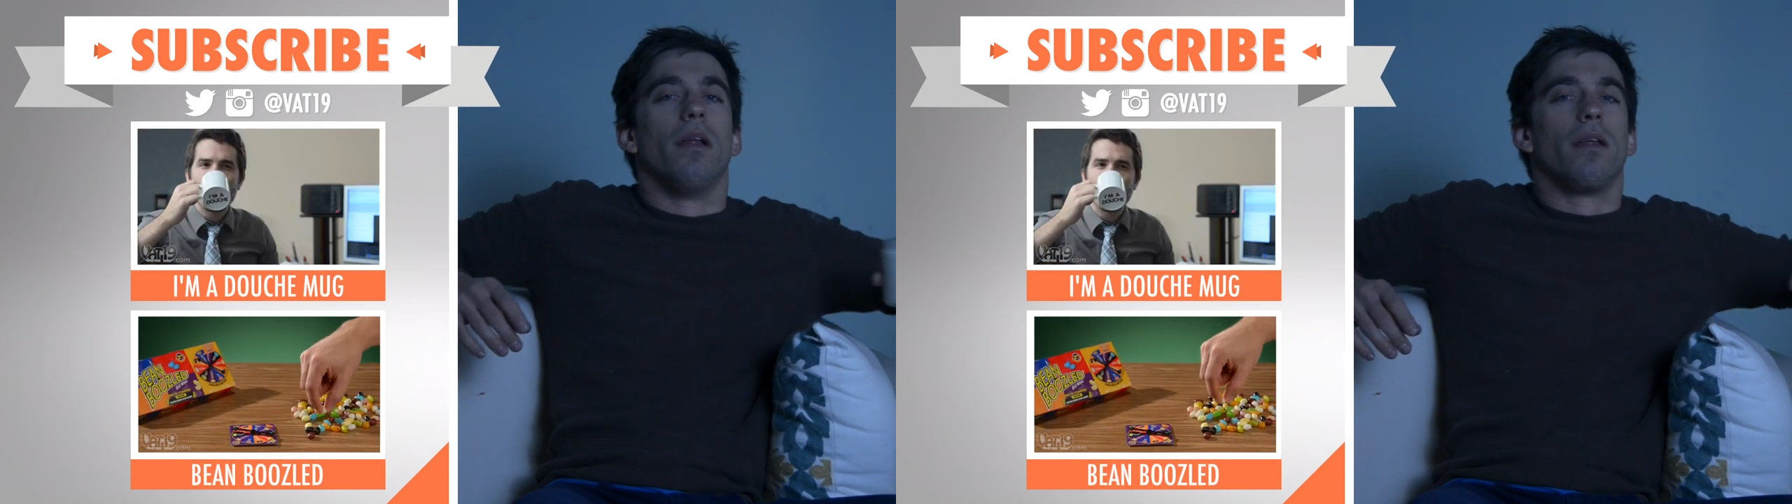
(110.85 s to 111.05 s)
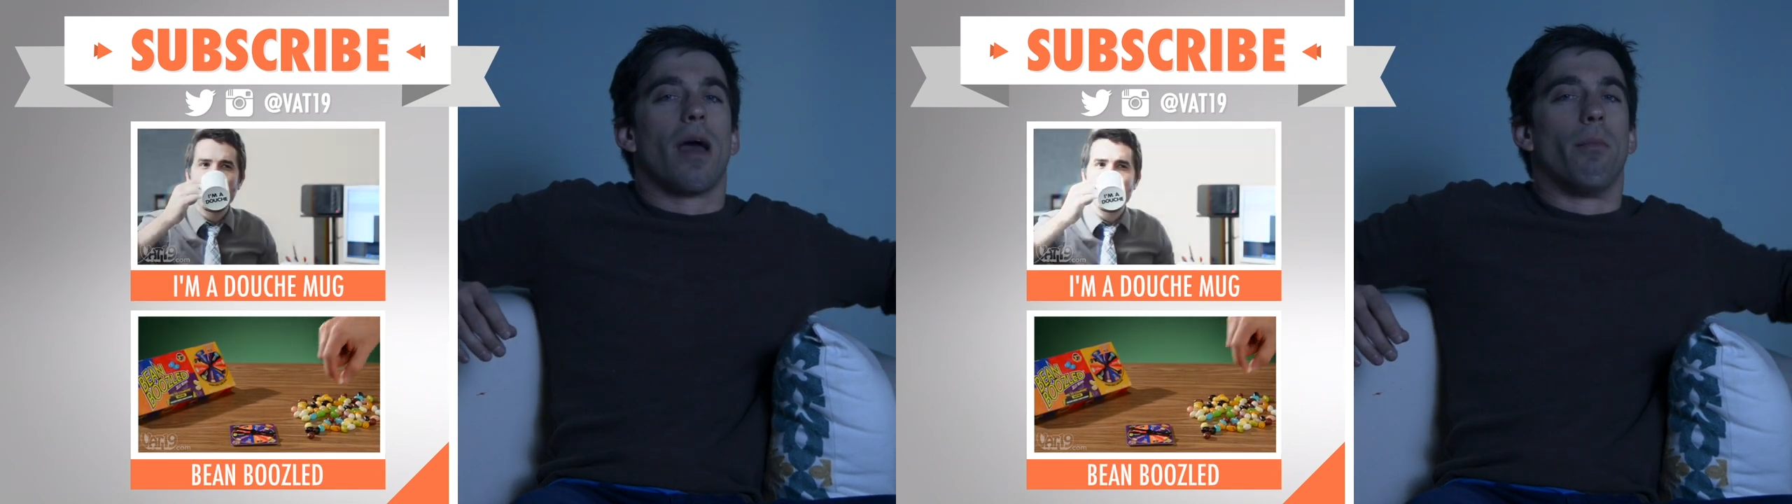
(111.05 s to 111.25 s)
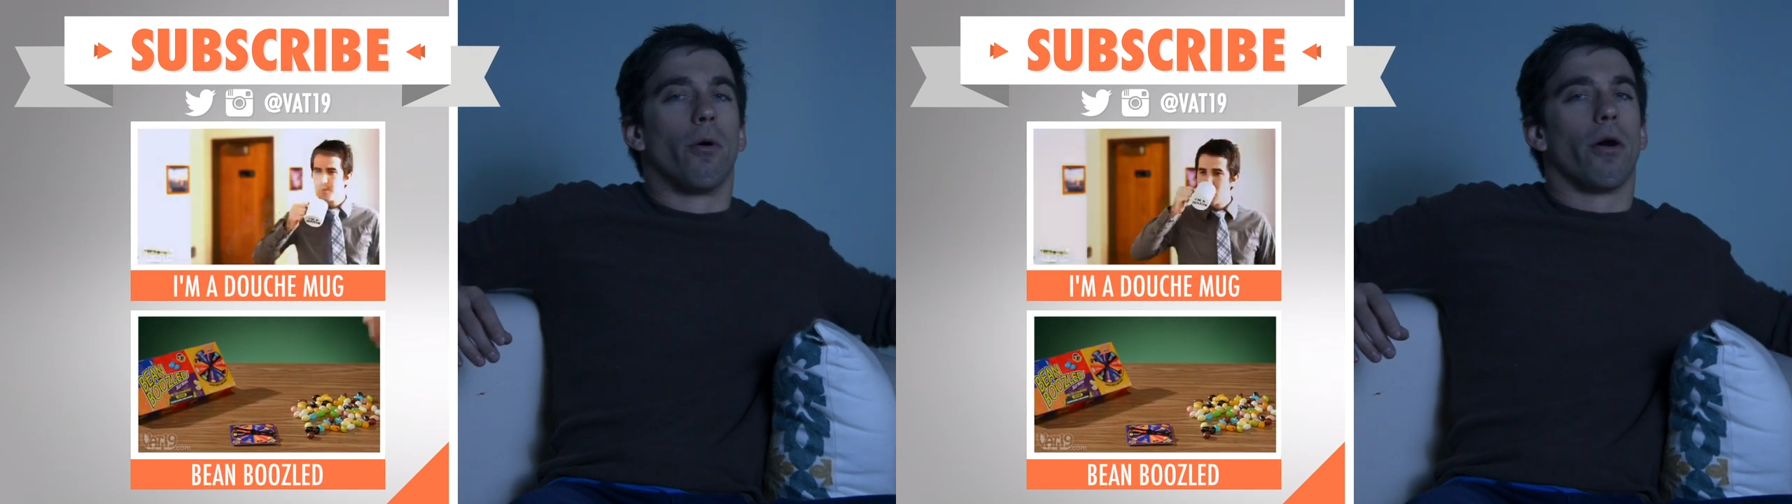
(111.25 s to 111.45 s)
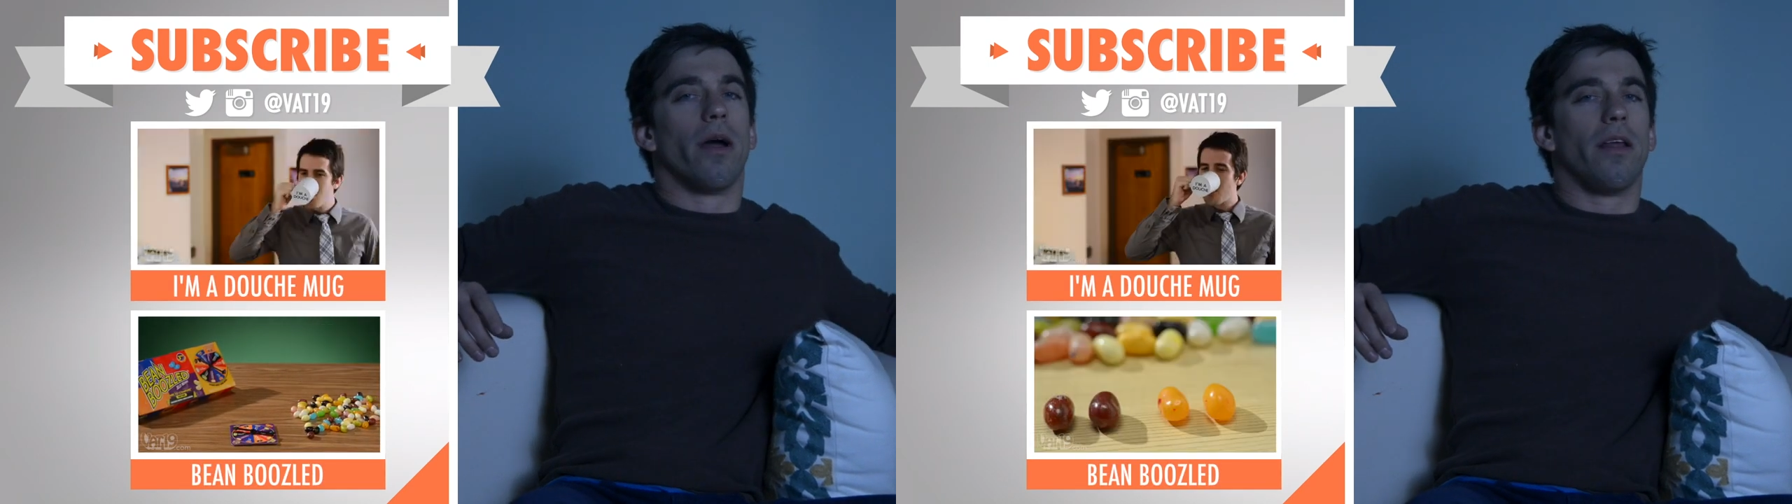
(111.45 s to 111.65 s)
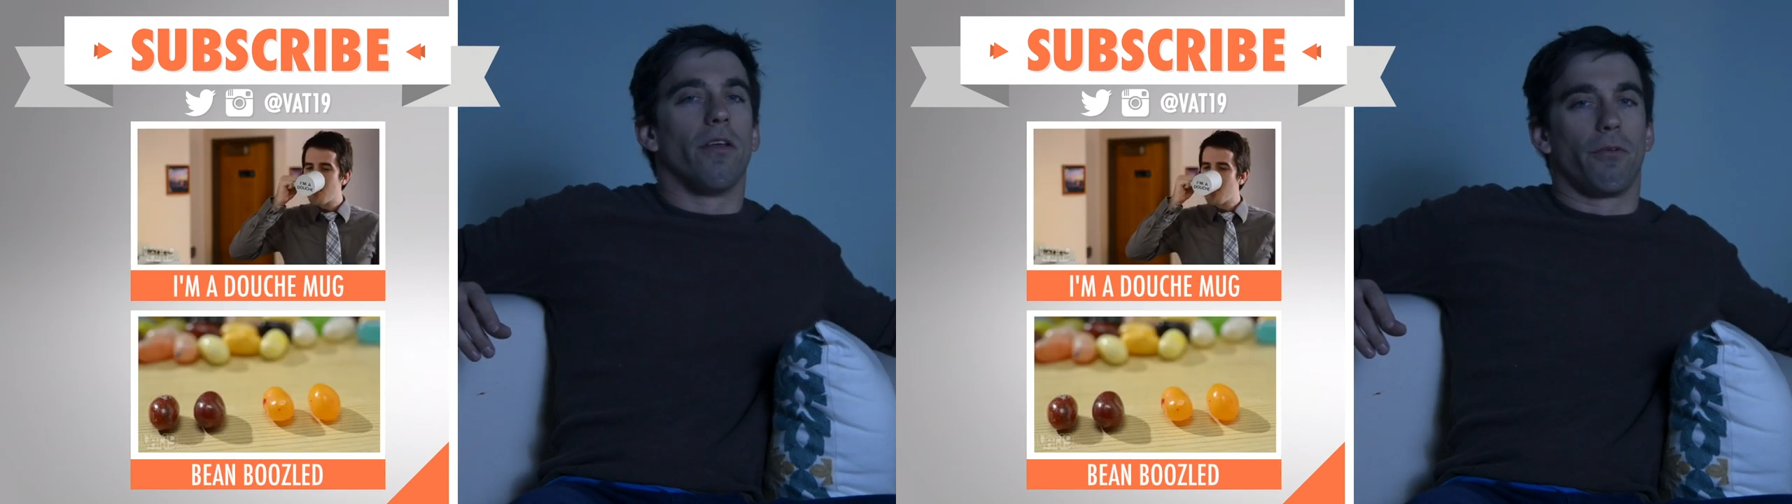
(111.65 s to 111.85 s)
To get more
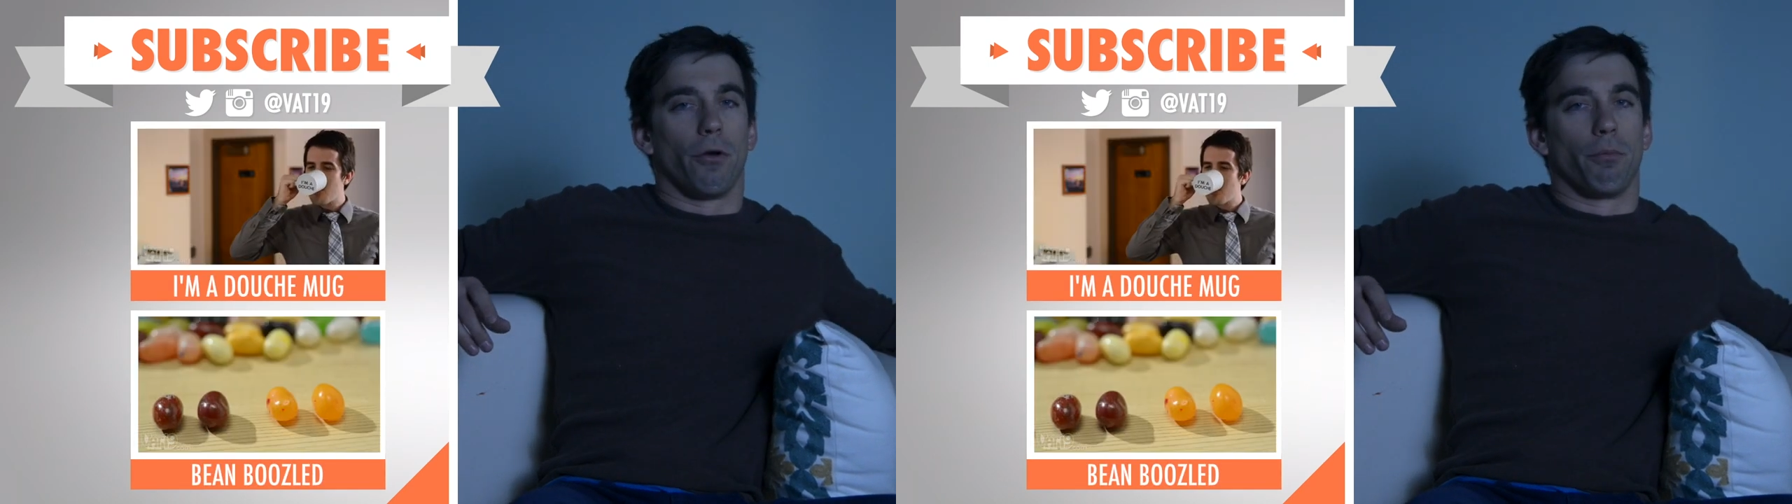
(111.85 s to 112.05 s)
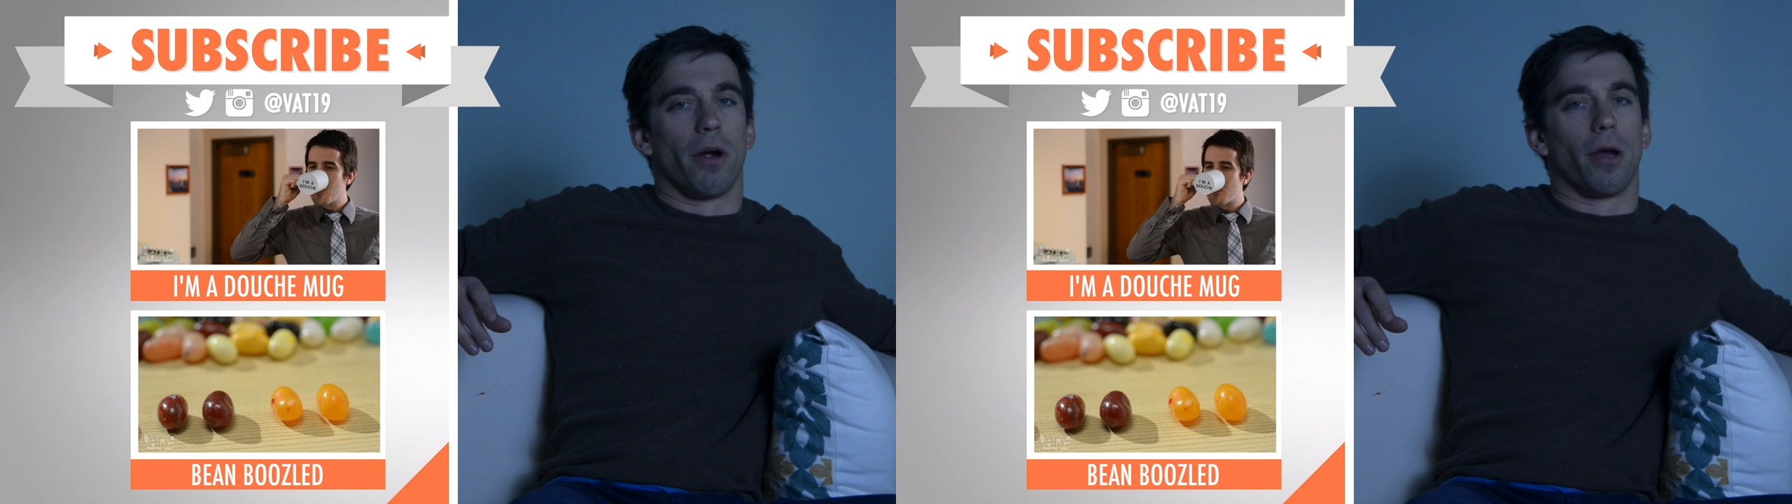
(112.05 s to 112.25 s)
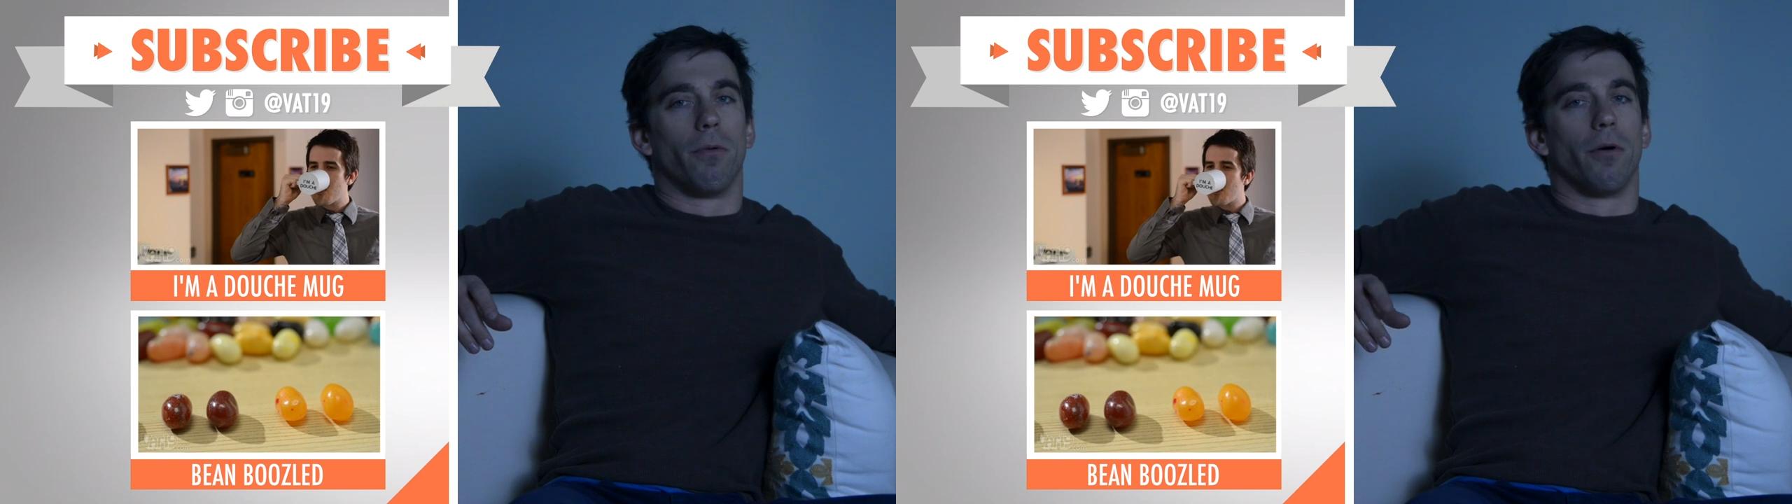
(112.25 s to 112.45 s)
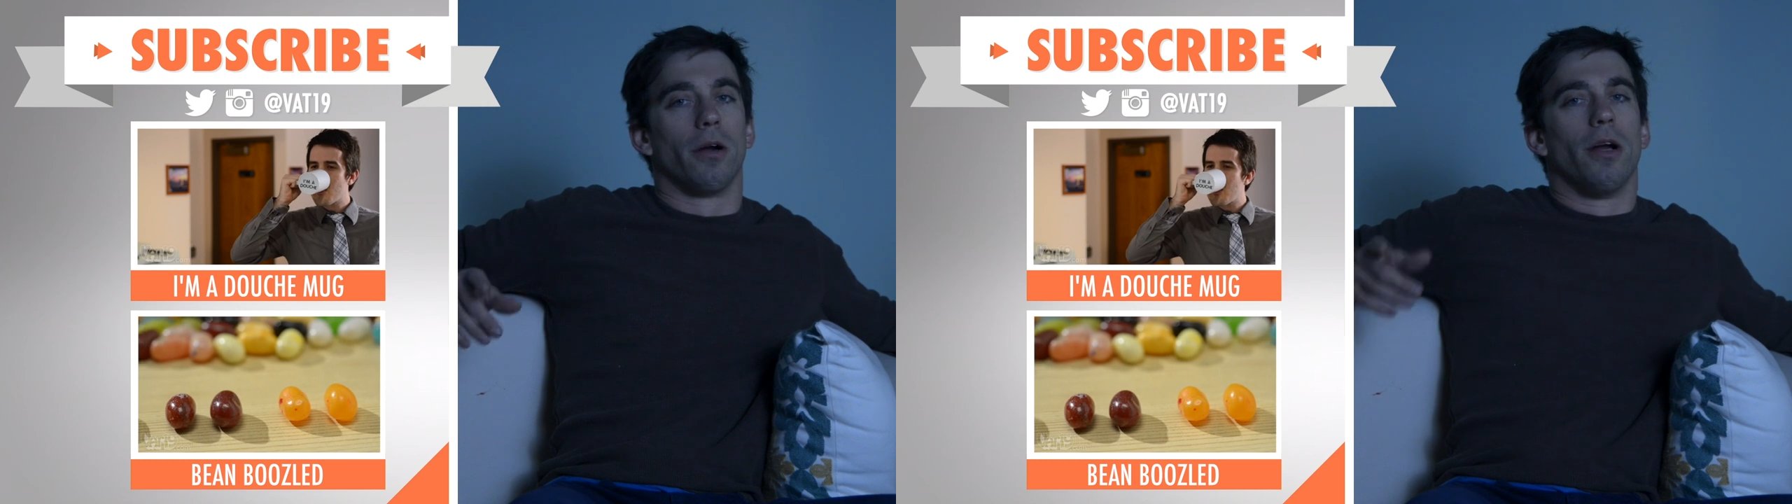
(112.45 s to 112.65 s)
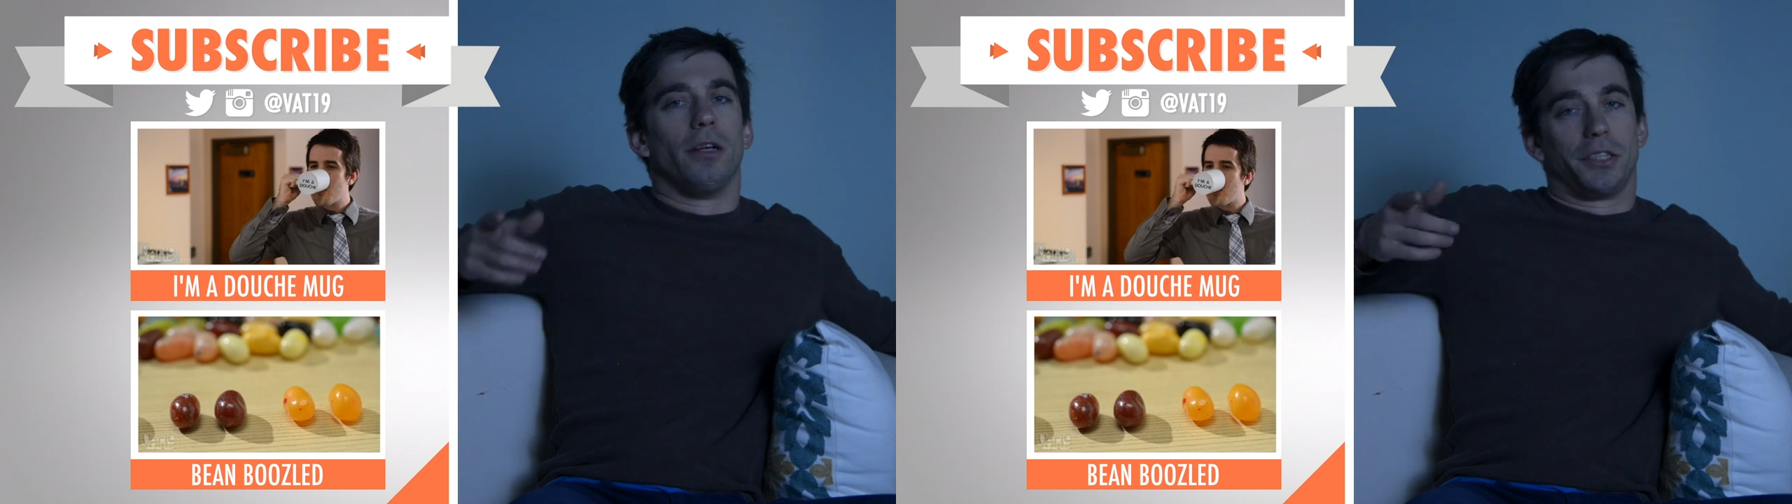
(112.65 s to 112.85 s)
ideas for your prank war,